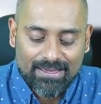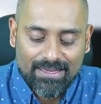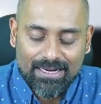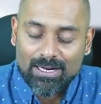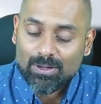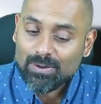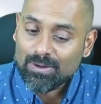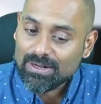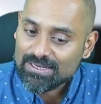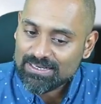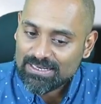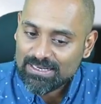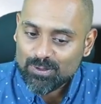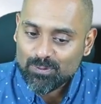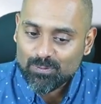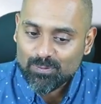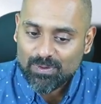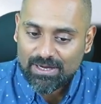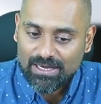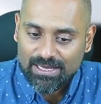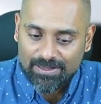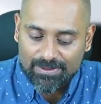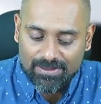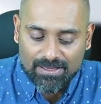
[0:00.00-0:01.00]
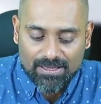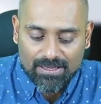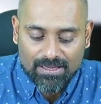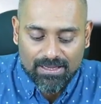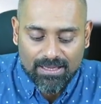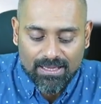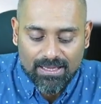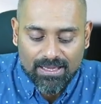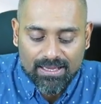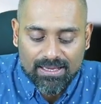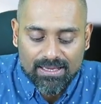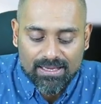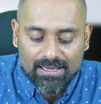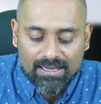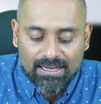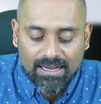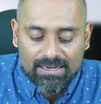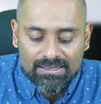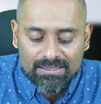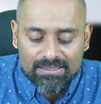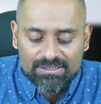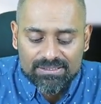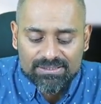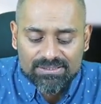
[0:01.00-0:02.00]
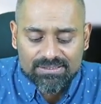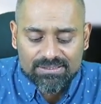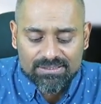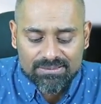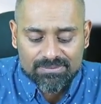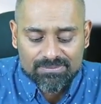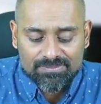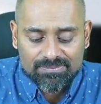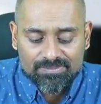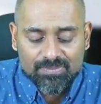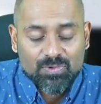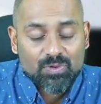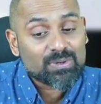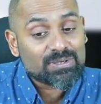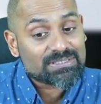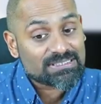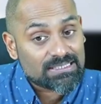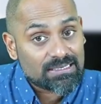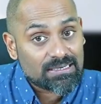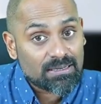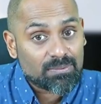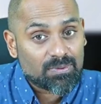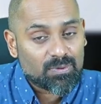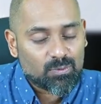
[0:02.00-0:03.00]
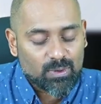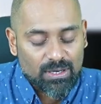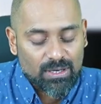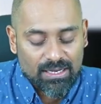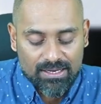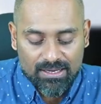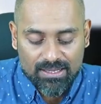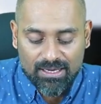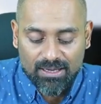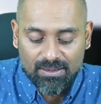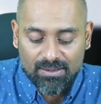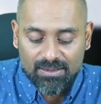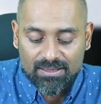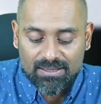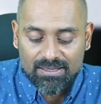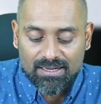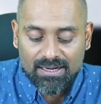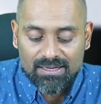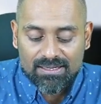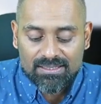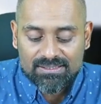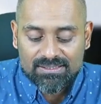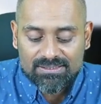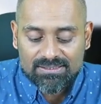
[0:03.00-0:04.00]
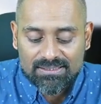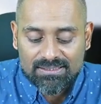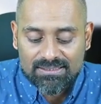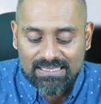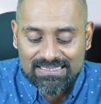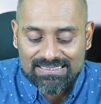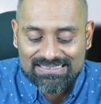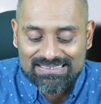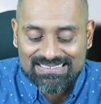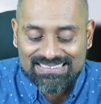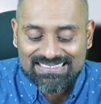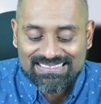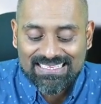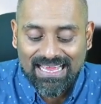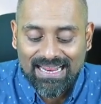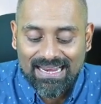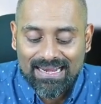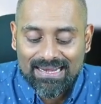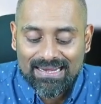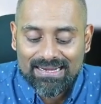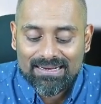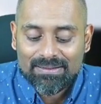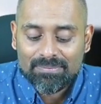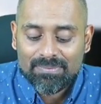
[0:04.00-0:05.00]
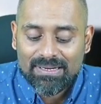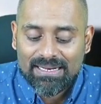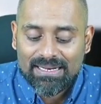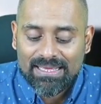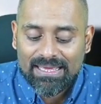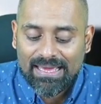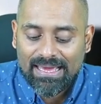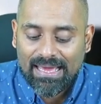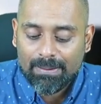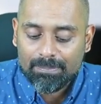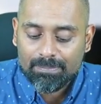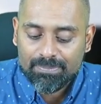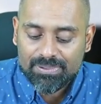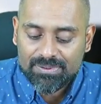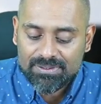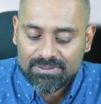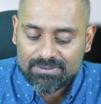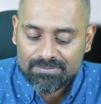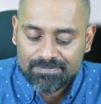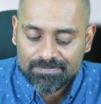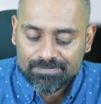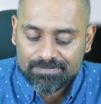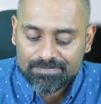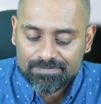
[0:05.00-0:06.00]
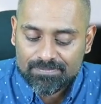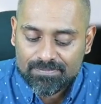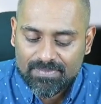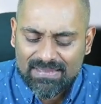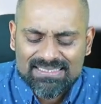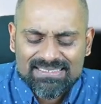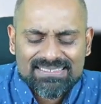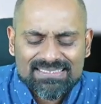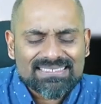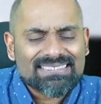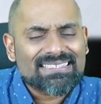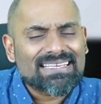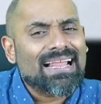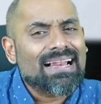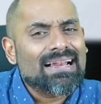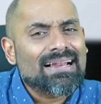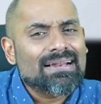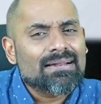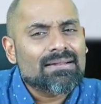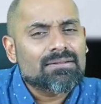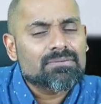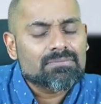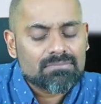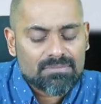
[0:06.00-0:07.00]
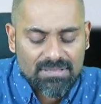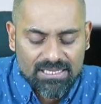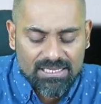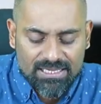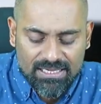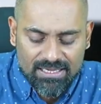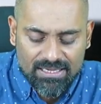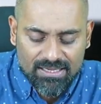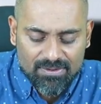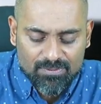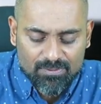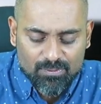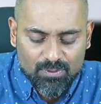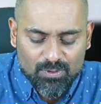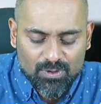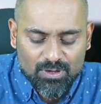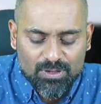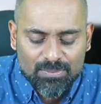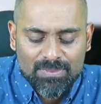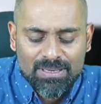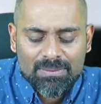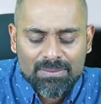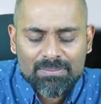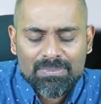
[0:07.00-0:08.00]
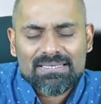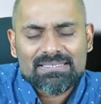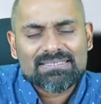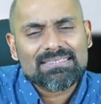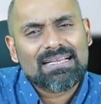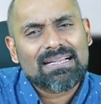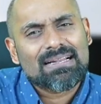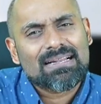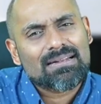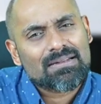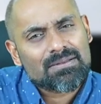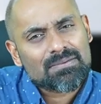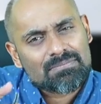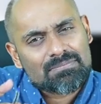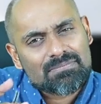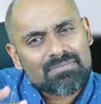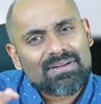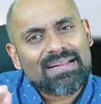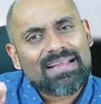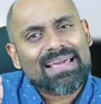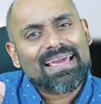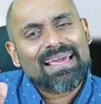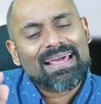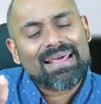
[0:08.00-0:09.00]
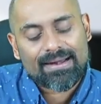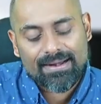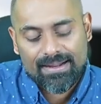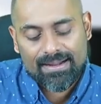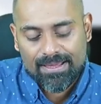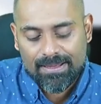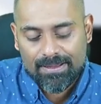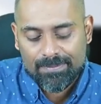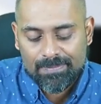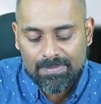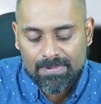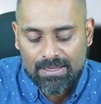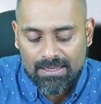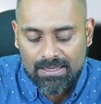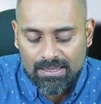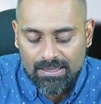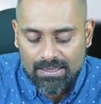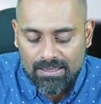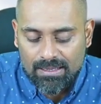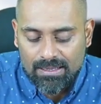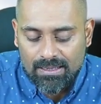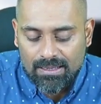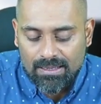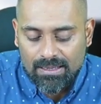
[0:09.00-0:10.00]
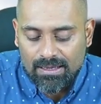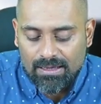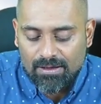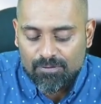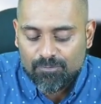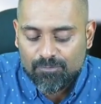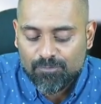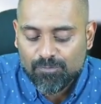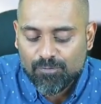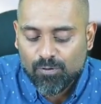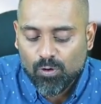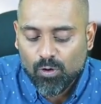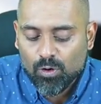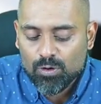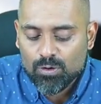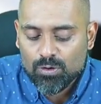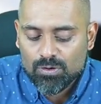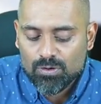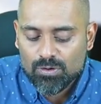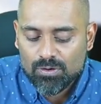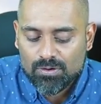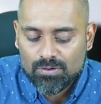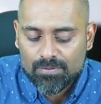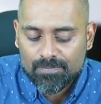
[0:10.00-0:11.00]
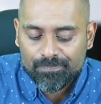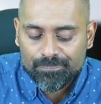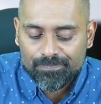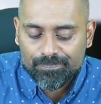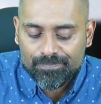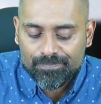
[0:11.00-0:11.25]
Now I'll tell you why. Condition, question number one, yeah? Condition that seldomly happen. Seldomly. What do you mean by seldom? Rarely. Following